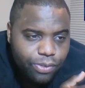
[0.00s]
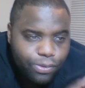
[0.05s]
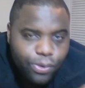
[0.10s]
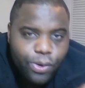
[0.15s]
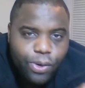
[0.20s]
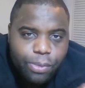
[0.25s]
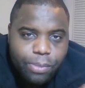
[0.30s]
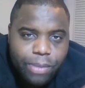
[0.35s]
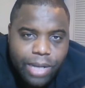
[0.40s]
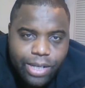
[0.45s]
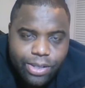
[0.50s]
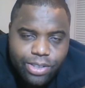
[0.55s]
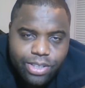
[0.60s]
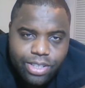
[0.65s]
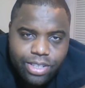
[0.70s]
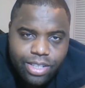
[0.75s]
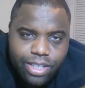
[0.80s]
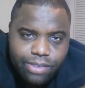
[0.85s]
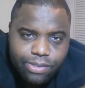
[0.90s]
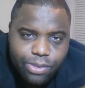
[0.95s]
for
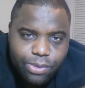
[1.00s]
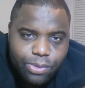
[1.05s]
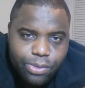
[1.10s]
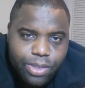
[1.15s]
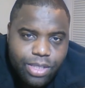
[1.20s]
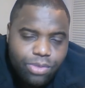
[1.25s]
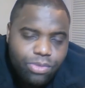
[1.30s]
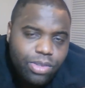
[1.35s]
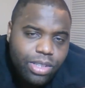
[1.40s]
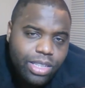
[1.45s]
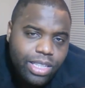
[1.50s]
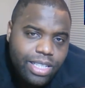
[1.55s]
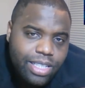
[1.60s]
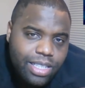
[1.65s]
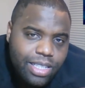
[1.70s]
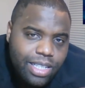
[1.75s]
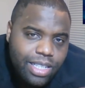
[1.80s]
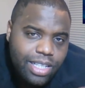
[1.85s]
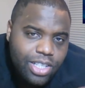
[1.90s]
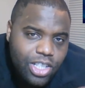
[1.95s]
Microsoft was really
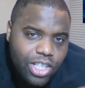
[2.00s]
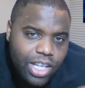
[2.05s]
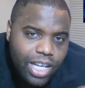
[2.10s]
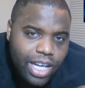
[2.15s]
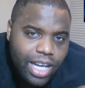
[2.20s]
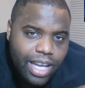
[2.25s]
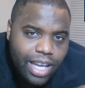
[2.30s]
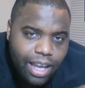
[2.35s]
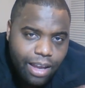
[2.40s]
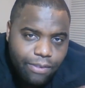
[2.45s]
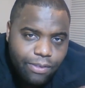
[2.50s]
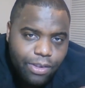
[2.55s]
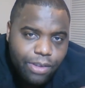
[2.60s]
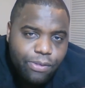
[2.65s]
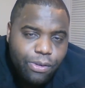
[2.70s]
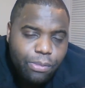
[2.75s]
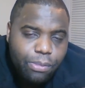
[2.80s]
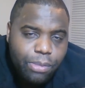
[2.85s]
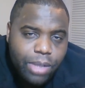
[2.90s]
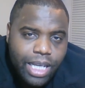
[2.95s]
CGI heavy
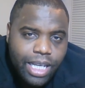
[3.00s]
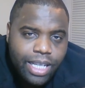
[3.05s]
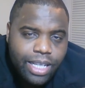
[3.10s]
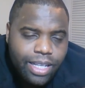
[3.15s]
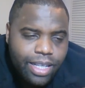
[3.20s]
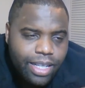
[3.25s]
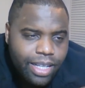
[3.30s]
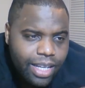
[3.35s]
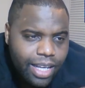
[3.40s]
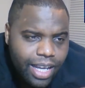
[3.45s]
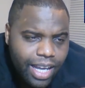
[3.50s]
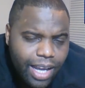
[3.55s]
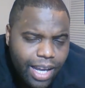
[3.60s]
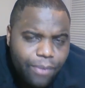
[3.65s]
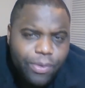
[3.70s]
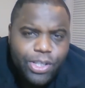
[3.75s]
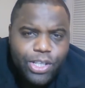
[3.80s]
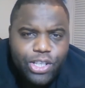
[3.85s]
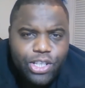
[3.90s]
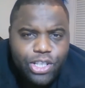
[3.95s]
for me.
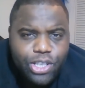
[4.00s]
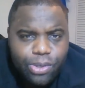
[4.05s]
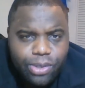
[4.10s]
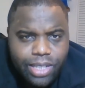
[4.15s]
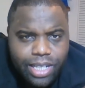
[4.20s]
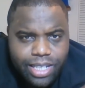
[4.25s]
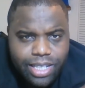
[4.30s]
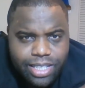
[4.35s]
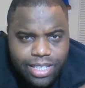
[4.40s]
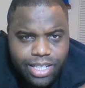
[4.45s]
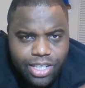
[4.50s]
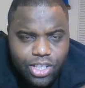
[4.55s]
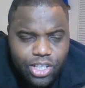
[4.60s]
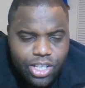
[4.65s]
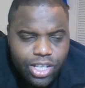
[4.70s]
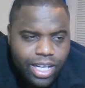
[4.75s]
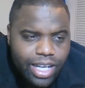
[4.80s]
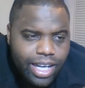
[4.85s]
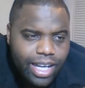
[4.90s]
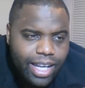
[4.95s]
And when you show a lot of
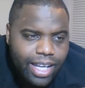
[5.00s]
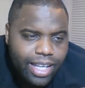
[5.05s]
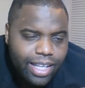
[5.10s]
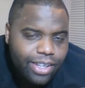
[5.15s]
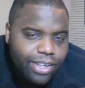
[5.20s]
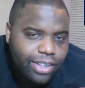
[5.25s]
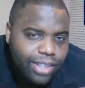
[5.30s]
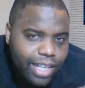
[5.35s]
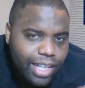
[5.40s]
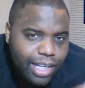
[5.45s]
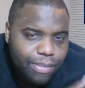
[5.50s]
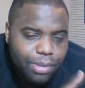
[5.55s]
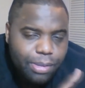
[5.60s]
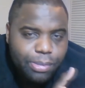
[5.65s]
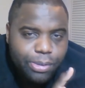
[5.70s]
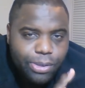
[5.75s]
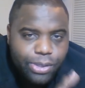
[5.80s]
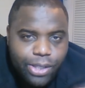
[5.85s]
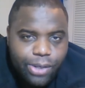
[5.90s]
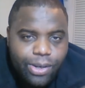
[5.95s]
CGI, you're letting
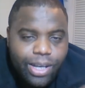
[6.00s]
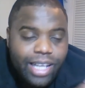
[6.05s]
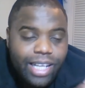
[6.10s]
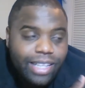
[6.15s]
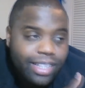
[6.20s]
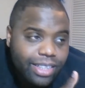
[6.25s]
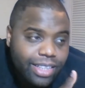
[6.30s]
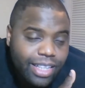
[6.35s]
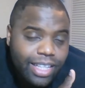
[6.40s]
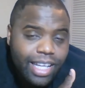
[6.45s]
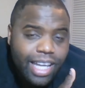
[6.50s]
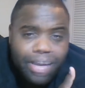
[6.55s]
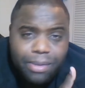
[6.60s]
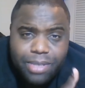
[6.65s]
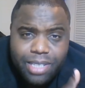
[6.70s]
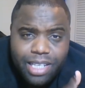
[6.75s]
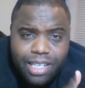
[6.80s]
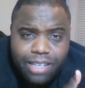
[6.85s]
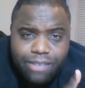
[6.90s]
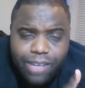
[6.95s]
people know, hey, look, the
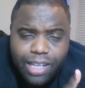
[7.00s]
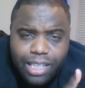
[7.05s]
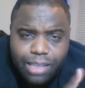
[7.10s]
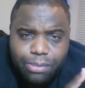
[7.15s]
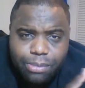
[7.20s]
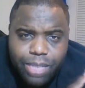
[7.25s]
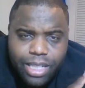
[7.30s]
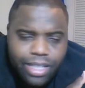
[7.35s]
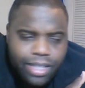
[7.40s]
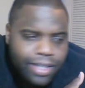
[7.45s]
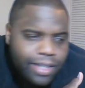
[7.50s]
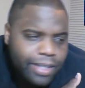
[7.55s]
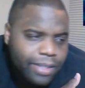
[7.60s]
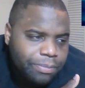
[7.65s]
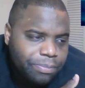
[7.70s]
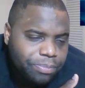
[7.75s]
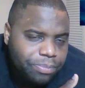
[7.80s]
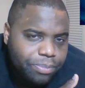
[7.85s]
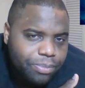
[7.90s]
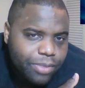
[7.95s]
game is in development,
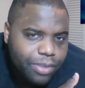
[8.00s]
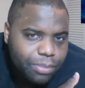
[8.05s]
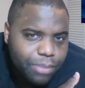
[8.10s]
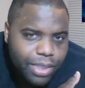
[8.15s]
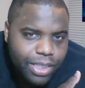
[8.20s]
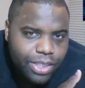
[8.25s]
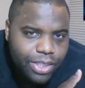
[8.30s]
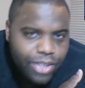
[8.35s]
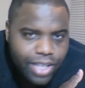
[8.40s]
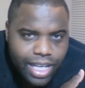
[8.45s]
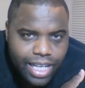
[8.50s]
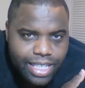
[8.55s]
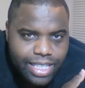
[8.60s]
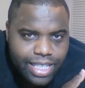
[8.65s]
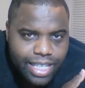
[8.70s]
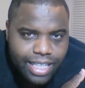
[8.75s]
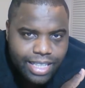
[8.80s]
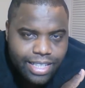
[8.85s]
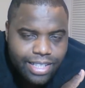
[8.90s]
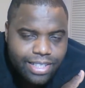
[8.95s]
but you can't
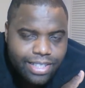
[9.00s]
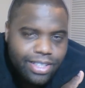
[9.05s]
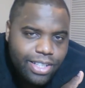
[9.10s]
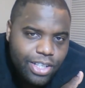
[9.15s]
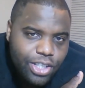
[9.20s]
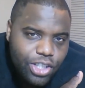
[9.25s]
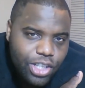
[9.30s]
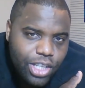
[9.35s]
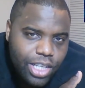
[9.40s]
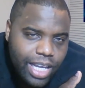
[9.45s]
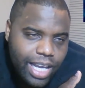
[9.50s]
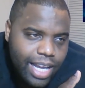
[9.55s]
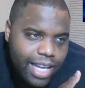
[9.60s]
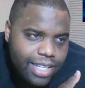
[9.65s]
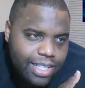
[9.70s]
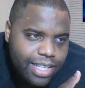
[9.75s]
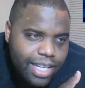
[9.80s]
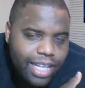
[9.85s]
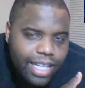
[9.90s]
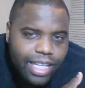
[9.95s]
take this CG
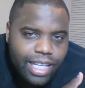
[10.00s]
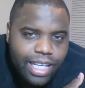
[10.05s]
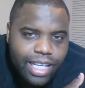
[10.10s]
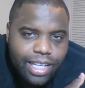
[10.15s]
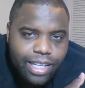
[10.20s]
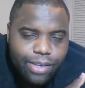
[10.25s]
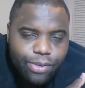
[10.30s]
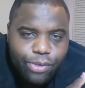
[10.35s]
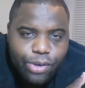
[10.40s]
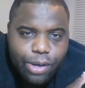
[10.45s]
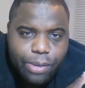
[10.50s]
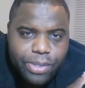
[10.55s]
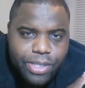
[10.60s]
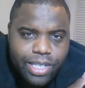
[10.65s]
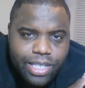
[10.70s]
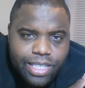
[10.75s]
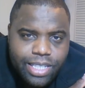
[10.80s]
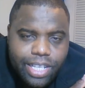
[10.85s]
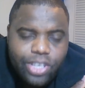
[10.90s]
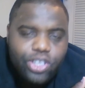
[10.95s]
as any
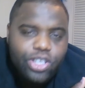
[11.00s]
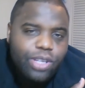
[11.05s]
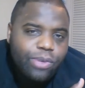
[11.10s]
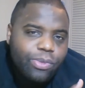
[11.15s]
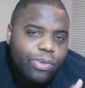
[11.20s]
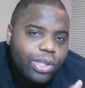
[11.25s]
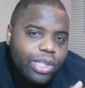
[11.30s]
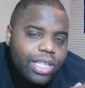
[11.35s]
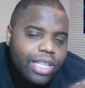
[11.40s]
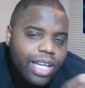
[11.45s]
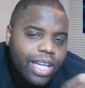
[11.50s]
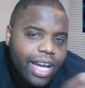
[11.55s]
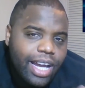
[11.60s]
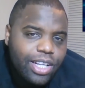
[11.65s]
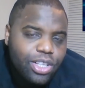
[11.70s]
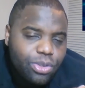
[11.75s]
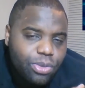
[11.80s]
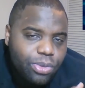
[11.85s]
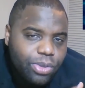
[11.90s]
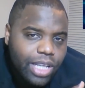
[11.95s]
representation of what the
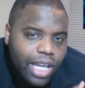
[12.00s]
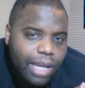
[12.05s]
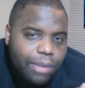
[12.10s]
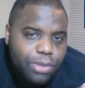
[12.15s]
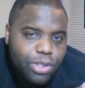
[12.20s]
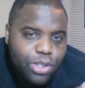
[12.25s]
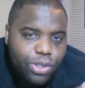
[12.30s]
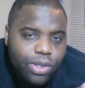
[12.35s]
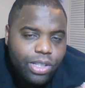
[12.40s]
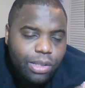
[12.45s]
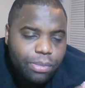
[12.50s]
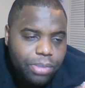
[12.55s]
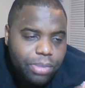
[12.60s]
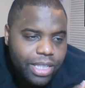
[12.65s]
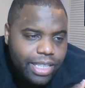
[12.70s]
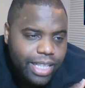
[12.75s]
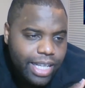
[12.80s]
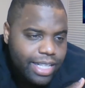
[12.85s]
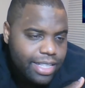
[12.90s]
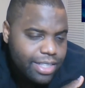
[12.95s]
actual game is going to
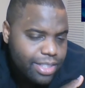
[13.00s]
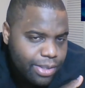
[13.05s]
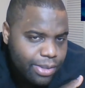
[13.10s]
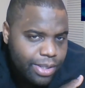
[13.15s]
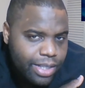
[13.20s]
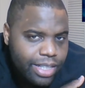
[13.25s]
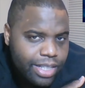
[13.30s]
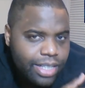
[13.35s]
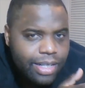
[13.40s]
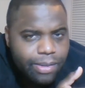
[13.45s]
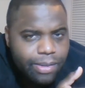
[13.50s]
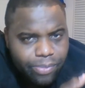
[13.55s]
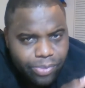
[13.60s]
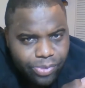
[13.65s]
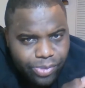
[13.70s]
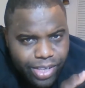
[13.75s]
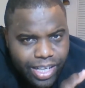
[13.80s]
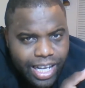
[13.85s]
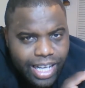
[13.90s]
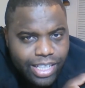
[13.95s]
be like. So
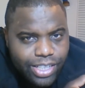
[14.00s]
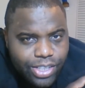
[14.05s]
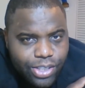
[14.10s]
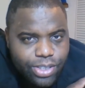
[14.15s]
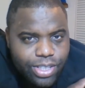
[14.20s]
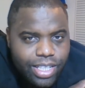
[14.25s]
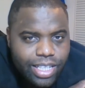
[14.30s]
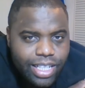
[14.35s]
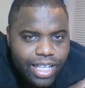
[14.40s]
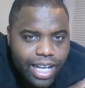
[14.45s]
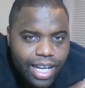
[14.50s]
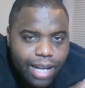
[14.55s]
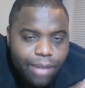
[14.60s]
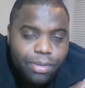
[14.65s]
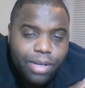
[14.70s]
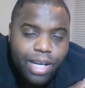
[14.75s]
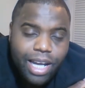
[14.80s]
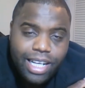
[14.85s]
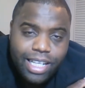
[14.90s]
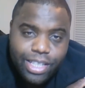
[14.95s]
we've gotten used to that.
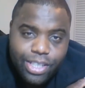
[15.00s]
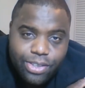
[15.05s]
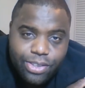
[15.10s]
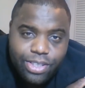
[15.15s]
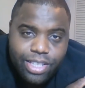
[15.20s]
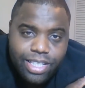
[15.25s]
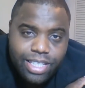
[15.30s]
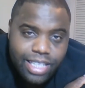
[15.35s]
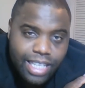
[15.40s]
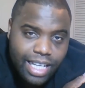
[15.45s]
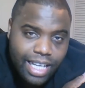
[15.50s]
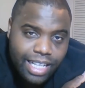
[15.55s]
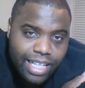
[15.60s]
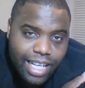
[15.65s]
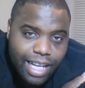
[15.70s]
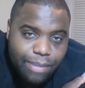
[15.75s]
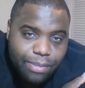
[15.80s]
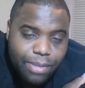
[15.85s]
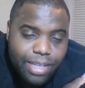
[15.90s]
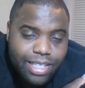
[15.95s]
I'm kind of used to
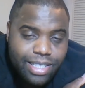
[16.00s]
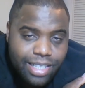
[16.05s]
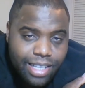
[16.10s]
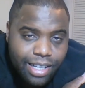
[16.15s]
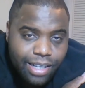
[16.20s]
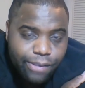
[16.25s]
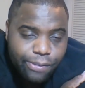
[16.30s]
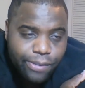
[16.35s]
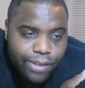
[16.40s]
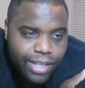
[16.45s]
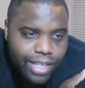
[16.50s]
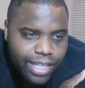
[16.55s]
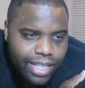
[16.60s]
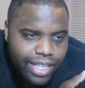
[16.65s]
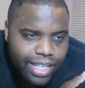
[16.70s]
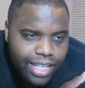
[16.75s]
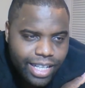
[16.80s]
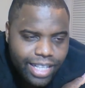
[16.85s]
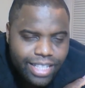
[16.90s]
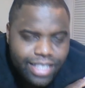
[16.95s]
seeing that myself.
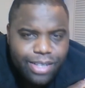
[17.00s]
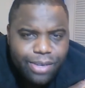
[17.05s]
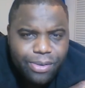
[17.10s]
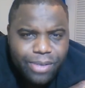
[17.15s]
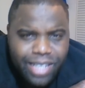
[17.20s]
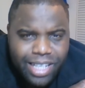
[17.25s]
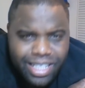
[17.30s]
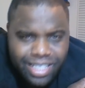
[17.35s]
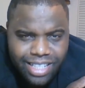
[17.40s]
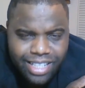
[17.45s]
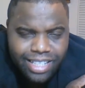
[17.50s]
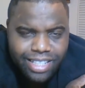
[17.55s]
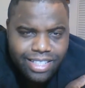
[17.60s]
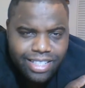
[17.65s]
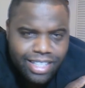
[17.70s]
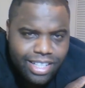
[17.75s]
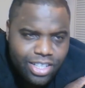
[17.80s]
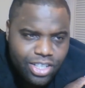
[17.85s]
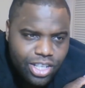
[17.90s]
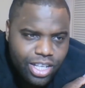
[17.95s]
And so when I see the
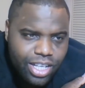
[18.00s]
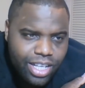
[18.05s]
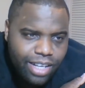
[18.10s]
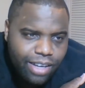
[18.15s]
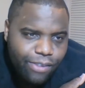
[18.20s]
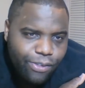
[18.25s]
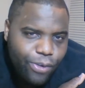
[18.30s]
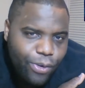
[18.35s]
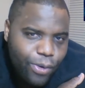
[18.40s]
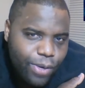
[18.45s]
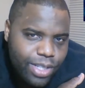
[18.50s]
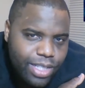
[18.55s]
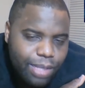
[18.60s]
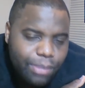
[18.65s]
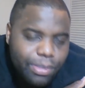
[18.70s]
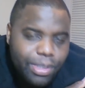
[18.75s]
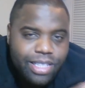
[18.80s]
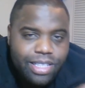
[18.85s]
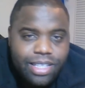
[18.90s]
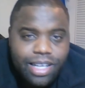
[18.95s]
CG, of course
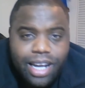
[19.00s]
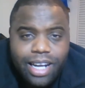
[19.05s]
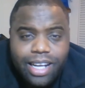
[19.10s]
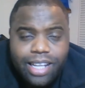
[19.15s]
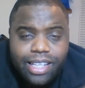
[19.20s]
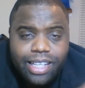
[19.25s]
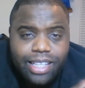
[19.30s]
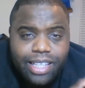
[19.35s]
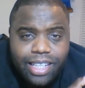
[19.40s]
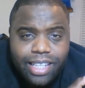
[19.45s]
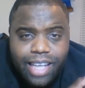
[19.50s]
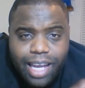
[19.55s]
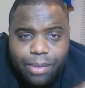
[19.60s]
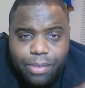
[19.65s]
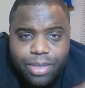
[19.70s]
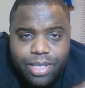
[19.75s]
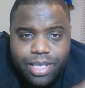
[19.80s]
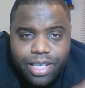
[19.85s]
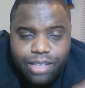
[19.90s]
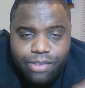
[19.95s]
I'm excited that the
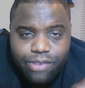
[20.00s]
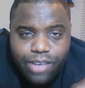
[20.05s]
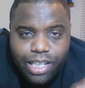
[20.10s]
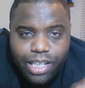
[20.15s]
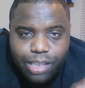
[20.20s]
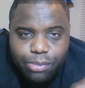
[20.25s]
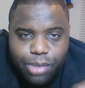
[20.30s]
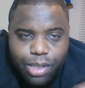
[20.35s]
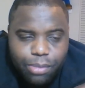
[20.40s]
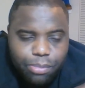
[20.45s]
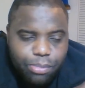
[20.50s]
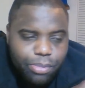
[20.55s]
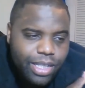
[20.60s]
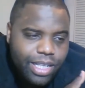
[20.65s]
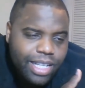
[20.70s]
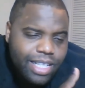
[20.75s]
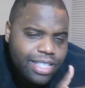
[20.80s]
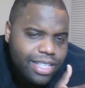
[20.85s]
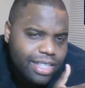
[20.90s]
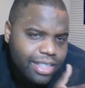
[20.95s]
game is in development,
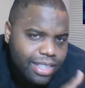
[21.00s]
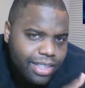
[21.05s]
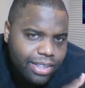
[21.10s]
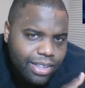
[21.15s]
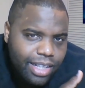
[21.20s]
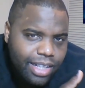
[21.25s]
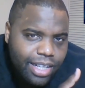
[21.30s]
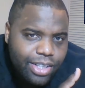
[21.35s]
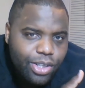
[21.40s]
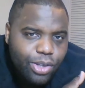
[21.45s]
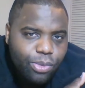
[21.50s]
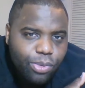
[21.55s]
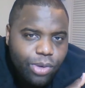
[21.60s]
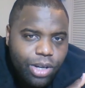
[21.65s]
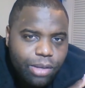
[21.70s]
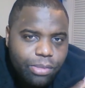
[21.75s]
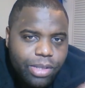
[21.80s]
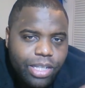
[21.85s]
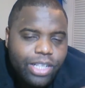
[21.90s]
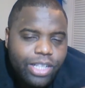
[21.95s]
but it's a little
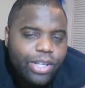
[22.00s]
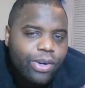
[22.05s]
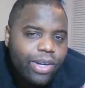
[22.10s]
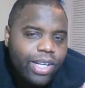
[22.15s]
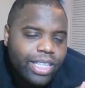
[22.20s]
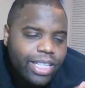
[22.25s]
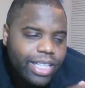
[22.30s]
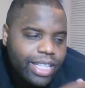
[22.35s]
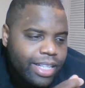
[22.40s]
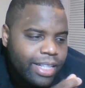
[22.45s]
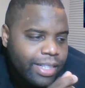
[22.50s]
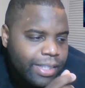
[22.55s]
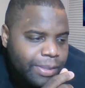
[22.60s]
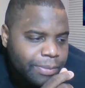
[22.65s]
underwhelming knowing that